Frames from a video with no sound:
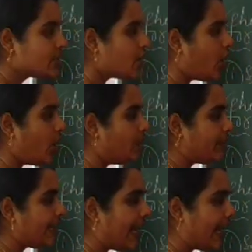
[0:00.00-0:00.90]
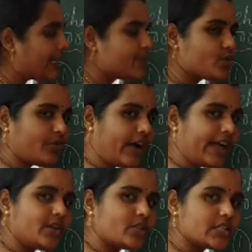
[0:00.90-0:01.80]
So how many atoms of
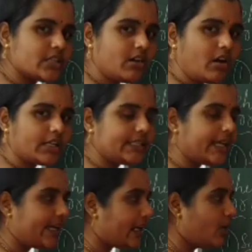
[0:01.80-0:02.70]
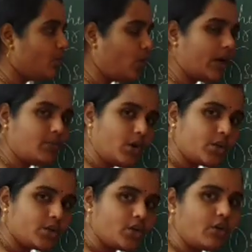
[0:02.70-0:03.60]
hydrogen are there in one
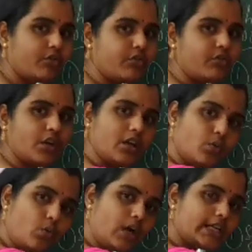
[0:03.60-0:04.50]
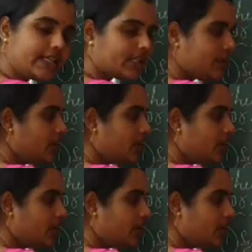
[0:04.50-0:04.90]
molecule of water?